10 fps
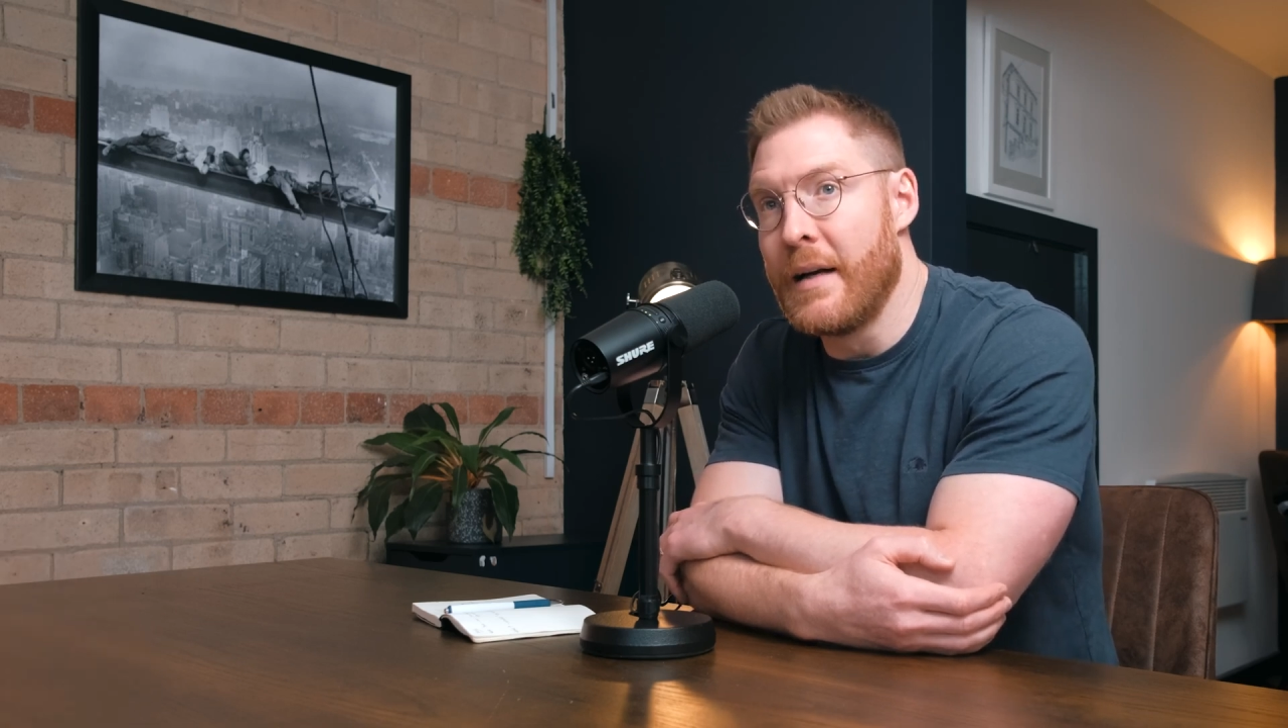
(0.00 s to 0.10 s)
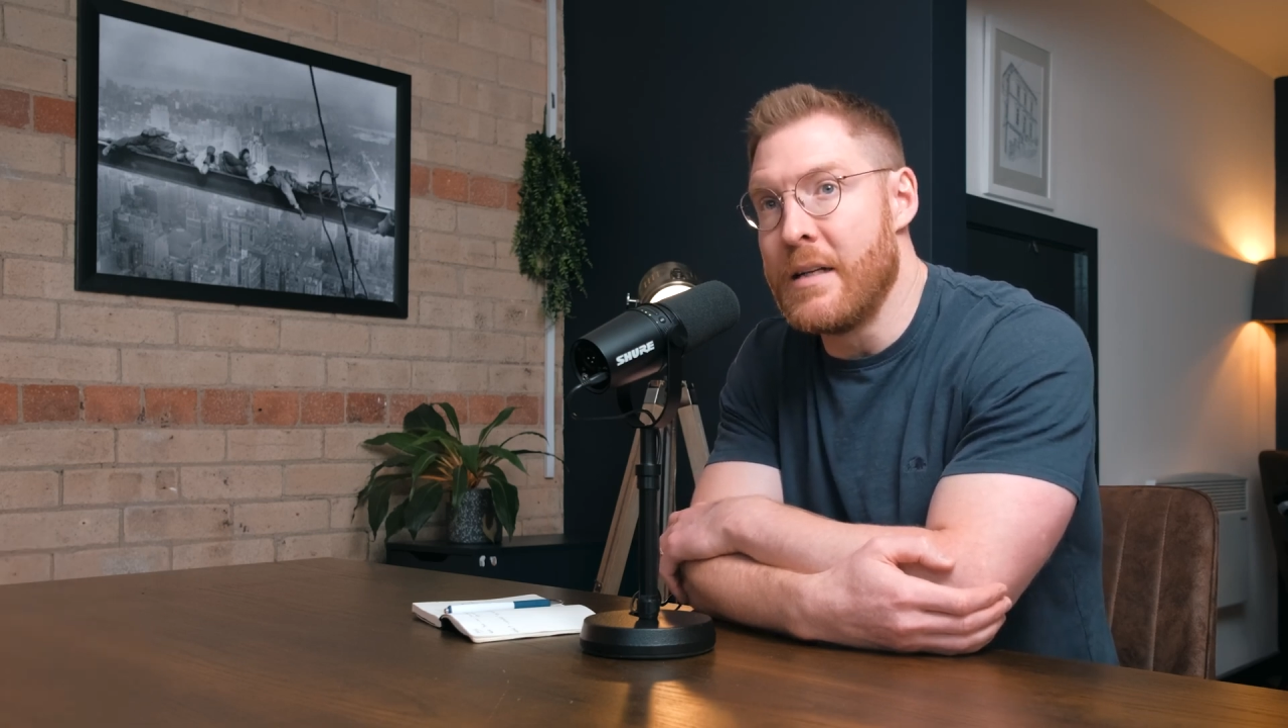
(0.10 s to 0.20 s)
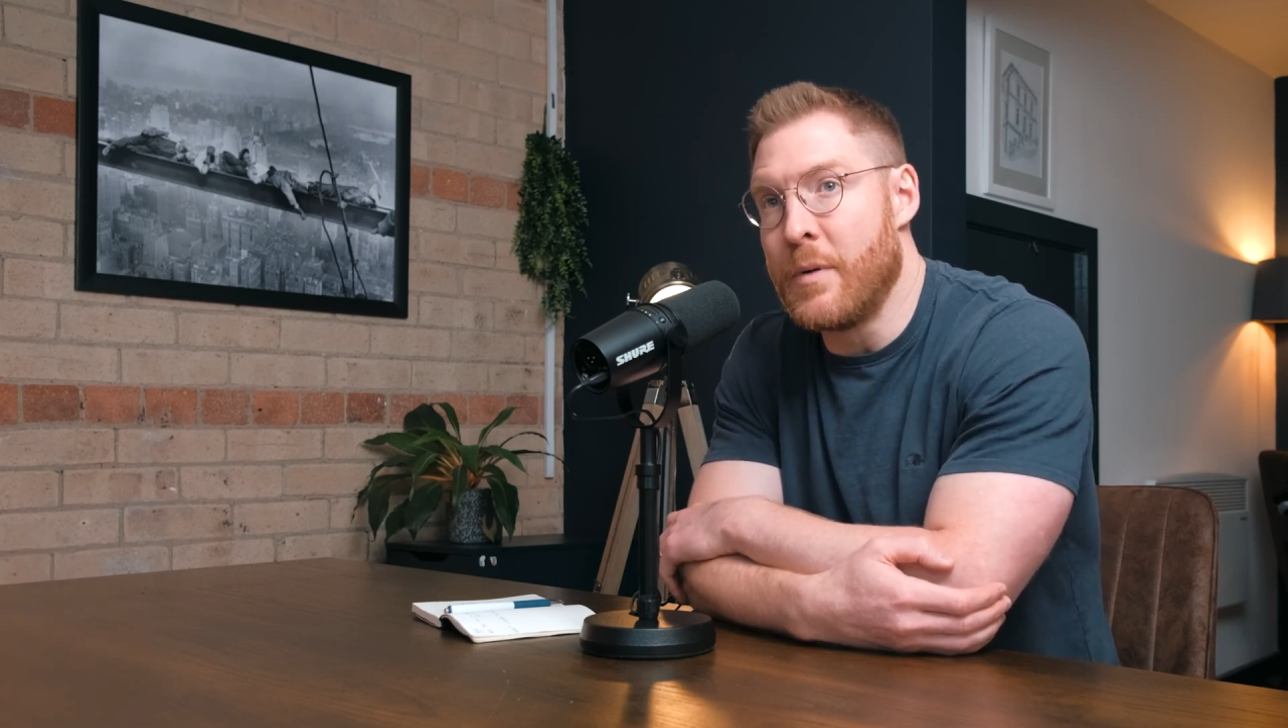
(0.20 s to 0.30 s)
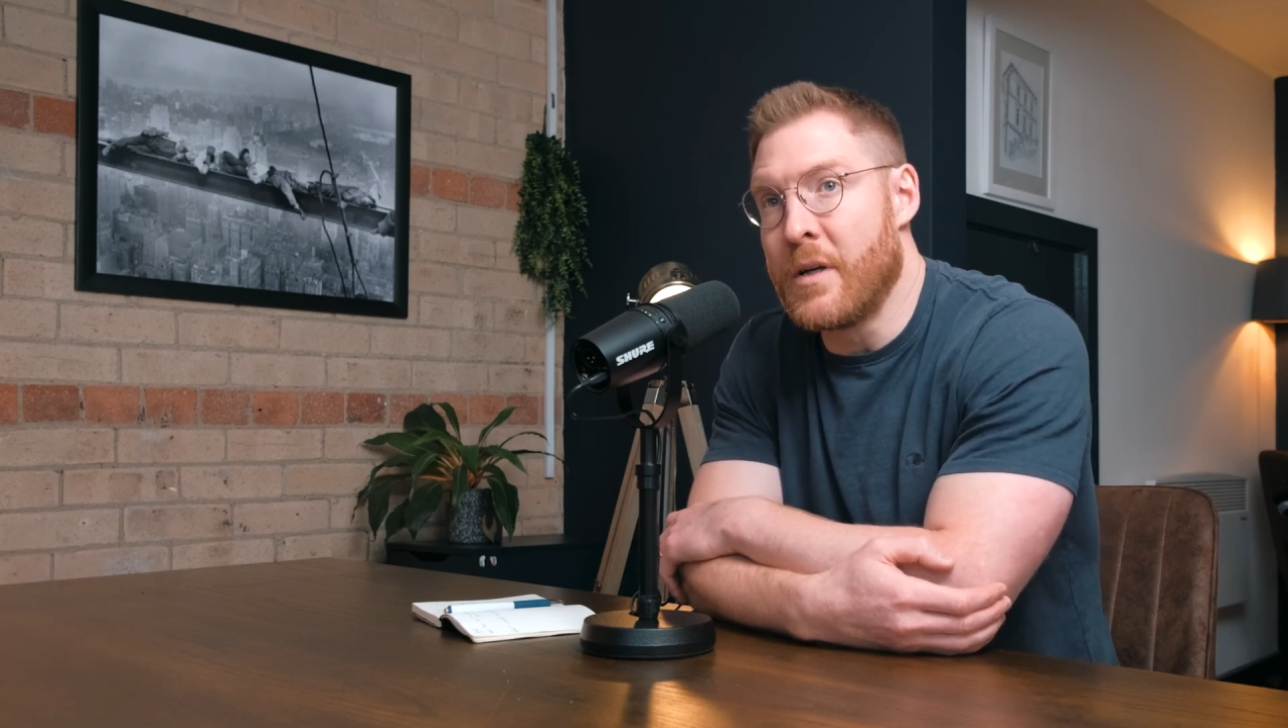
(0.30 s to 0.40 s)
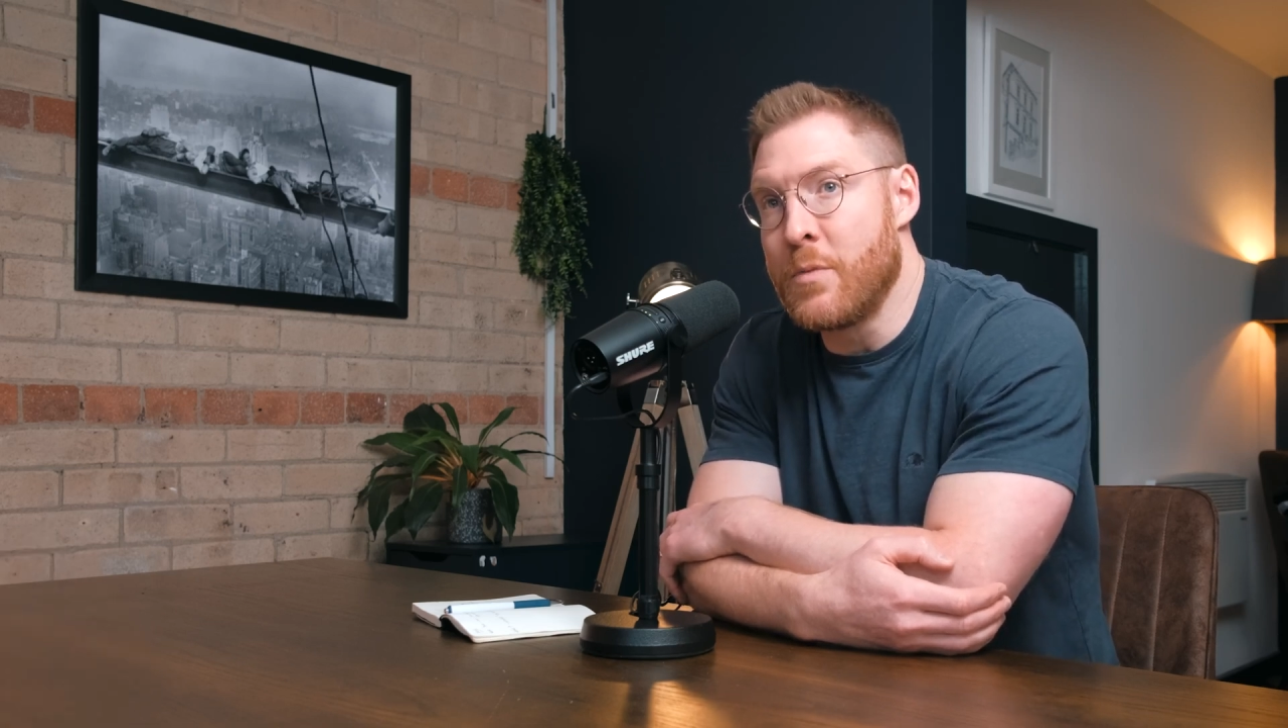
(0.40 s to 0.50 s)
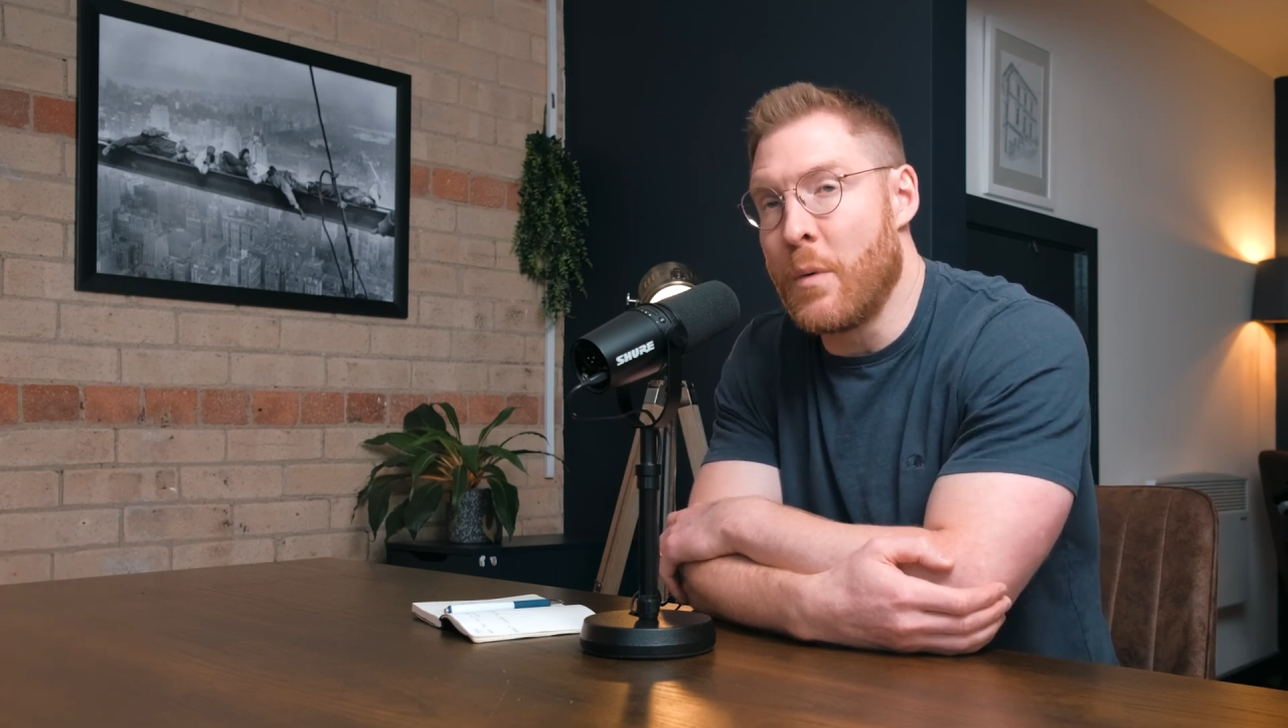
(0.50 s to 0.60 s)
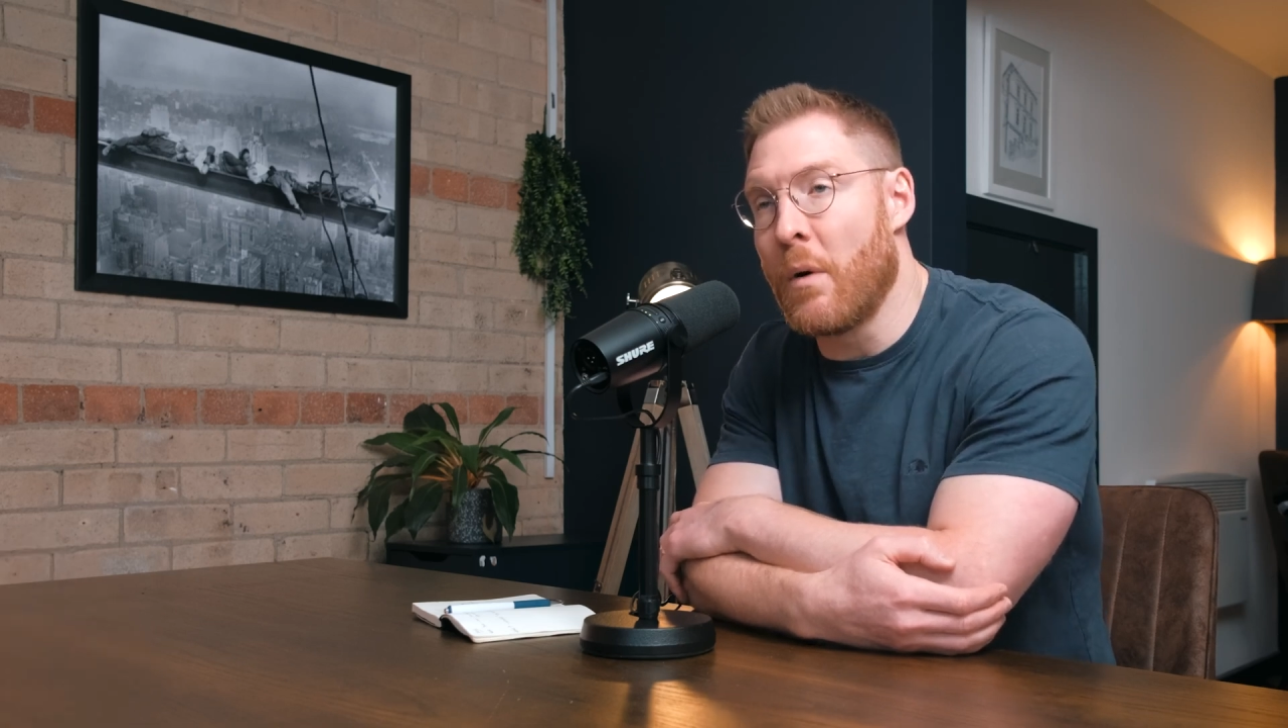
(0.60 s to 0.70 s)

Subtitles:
is because we